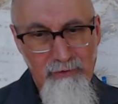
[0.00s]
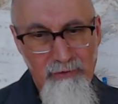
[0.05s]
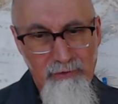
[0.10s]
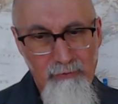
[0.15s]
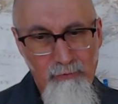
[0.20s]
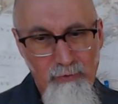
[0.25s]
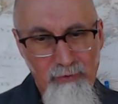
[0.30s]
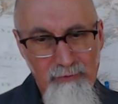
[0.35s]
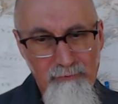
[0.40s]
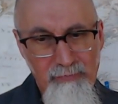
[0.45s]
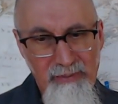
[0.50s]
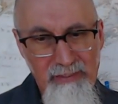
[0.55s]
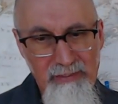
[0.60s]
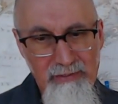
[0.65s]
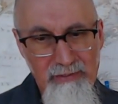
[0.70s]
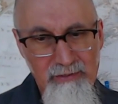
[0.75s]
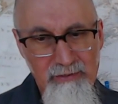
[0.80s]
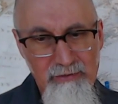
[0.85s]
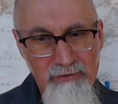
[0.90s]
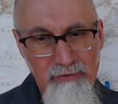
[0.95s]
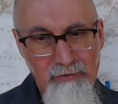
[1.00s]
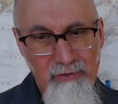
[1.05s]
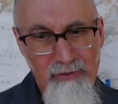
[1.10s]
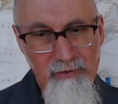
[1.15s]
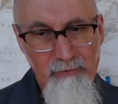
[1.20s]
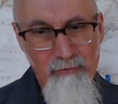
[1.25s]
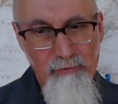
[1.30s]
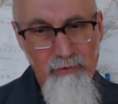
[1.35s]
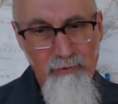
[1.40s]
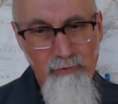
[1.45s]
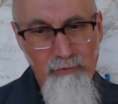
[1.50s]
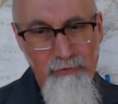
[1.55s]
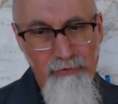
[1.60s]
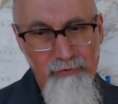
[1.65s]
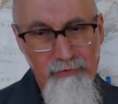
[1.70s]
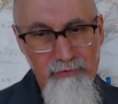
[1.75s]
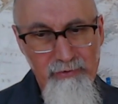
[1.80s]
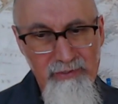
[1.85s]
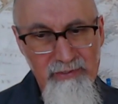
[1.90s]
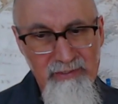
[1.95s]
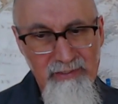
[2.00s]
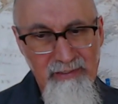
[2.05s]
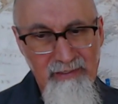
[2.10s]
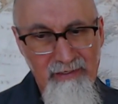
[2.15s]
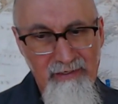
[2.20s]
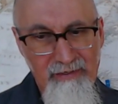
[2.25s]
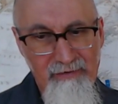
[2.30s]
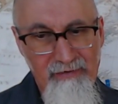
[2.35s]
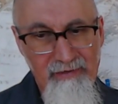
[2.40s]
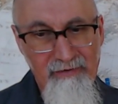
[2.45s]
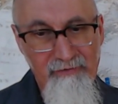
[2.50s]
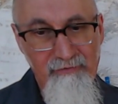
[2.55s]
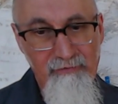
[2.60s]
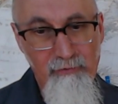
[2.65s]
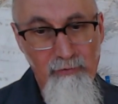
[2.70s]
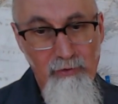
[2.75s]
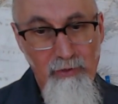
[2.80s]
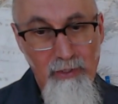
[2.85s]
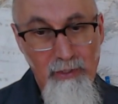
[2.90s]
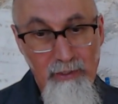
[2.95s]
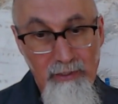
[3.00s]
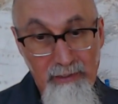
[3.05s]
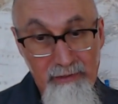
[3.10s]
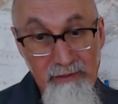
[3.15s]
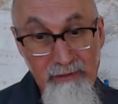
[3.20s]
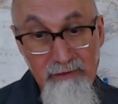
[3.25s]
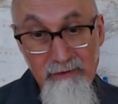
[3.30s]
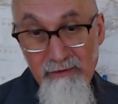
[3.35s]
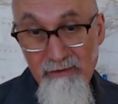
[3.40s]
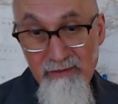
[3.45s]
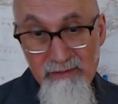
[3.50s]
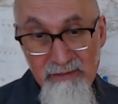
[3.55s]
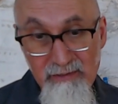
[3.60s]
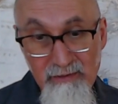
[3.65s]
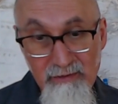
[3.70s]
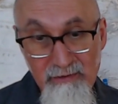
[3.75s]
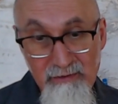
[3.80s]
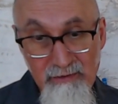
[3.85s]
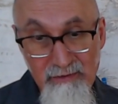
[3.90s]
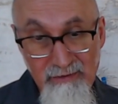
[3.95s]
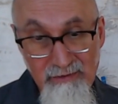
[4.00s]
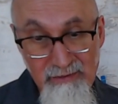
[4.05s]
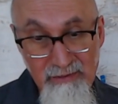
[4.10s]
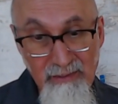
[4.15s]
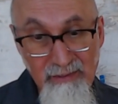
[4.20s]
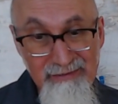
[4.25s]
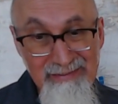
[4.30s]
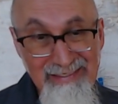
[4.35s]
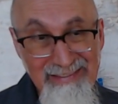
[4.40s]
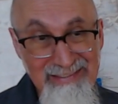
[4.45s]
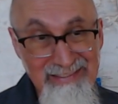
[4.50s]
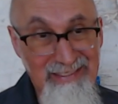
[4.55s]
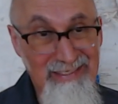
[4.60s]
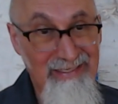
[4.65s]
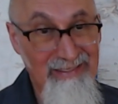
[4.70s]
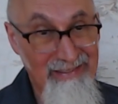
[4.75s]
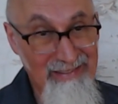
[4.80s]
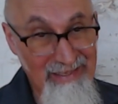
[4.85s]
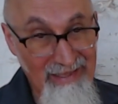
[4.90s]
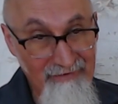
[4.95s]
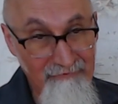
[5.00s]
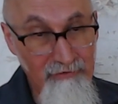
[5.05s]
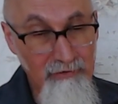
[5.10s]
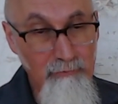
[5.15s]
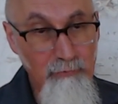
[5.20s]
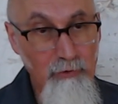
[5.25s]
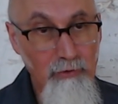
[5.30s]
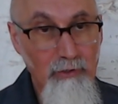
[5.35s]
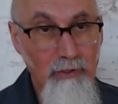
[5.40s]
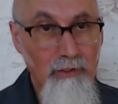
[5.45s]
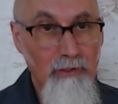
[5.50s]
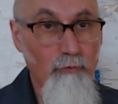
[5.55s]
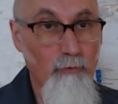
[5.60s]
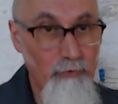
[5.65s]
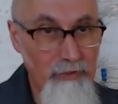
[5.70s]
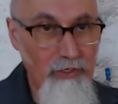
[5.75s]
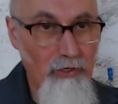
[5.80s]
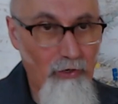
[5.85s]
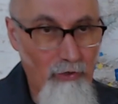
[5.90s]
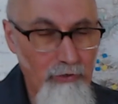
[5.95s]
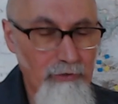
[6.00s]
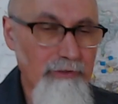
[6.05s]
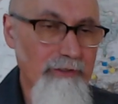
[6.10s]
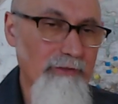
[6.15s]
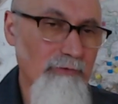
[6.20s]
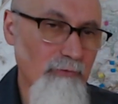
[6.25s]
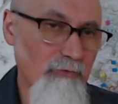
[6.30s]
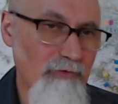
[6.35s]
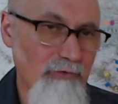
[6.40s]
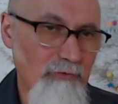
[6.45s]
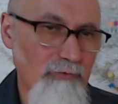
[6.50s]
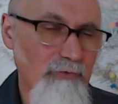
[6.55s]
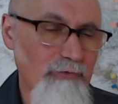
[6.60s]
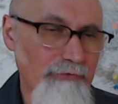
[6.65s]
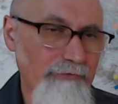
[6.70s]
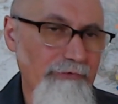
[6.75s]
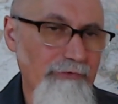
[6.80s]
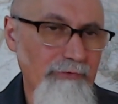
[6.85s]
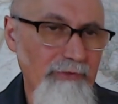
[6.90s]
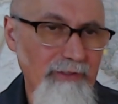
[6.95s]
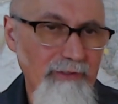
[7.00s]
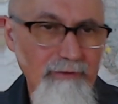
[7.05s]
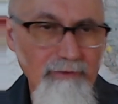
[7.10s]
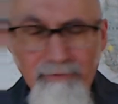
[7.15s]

On what basis you think World War Three is in inevitable? I think it's it's not that it's inevitable. We are in World War Three.